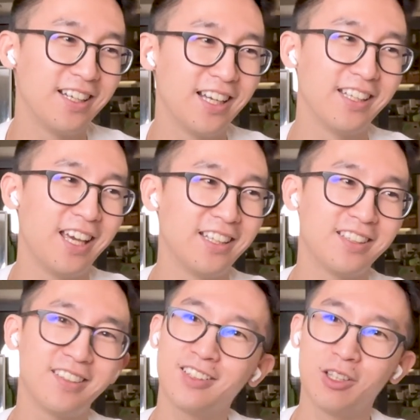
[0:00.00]

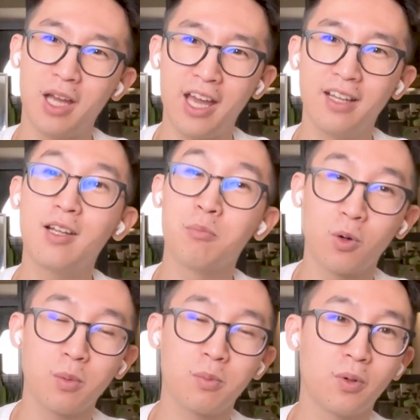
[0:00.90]
And
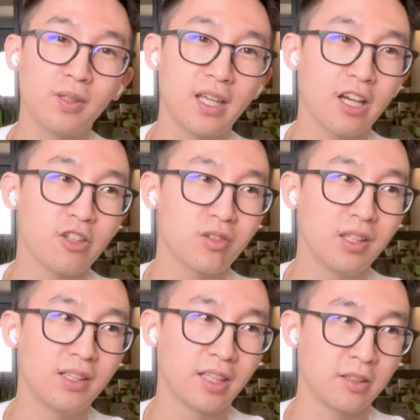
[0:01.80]
more importantly,
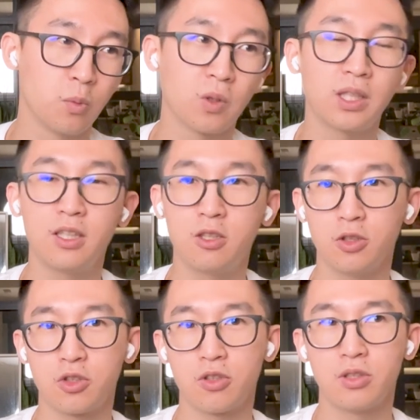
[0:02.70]
actually, like the working
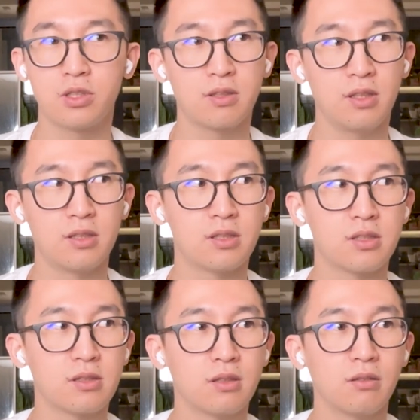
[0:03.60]
culture
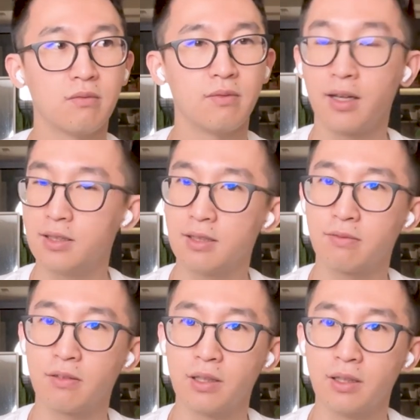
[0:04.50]
is very
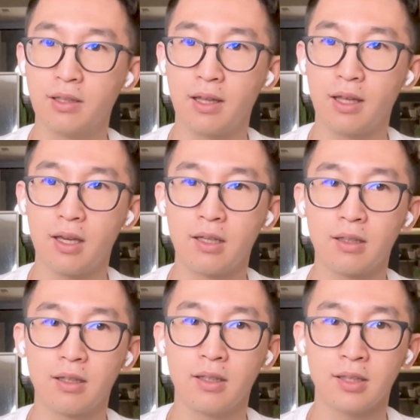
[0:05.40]
different
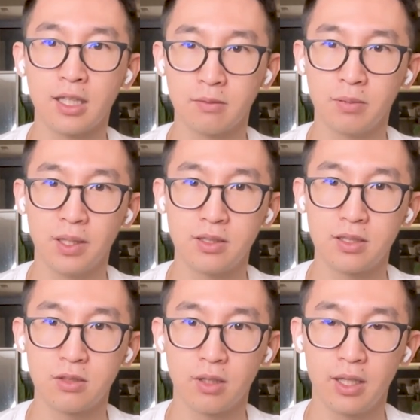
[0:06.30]
than a lot of
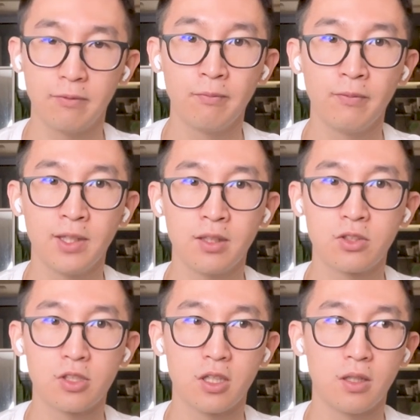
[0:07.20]
places, right?
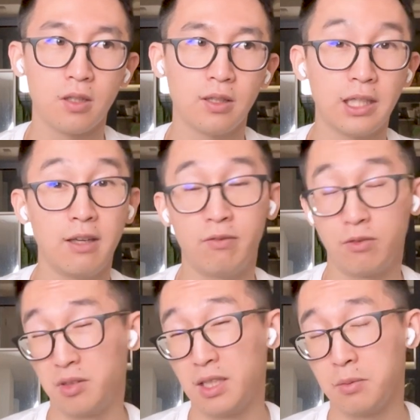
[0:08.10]
So like if, for
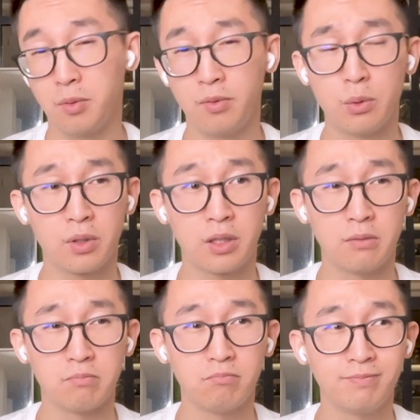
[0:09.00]
example, if you work
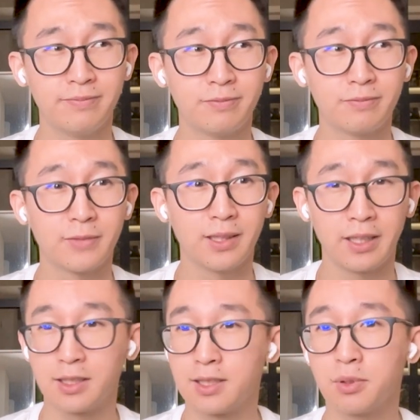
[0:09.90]
in
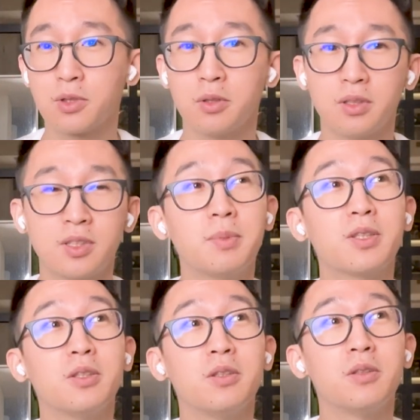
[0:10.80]
like a
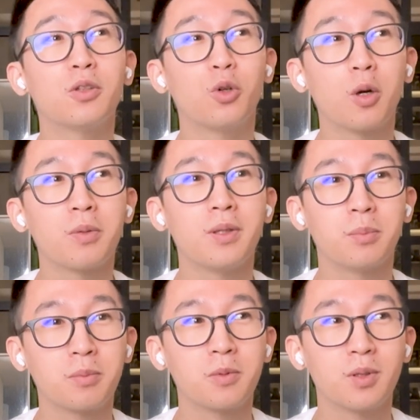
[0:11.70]
typical corporate
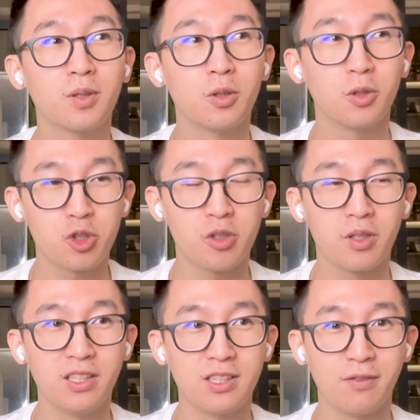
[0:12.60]
culture
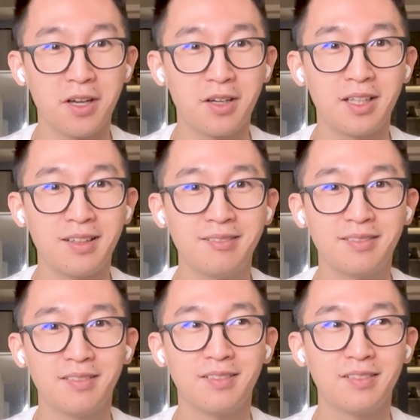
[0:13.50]
is very
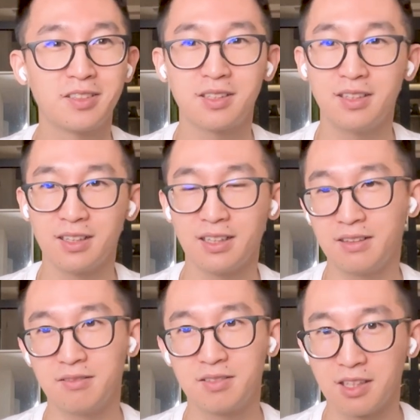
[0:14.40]

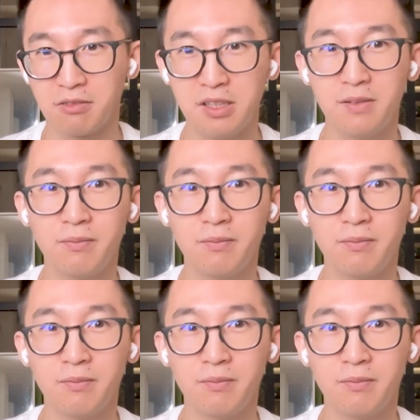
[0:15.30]
like stuffy,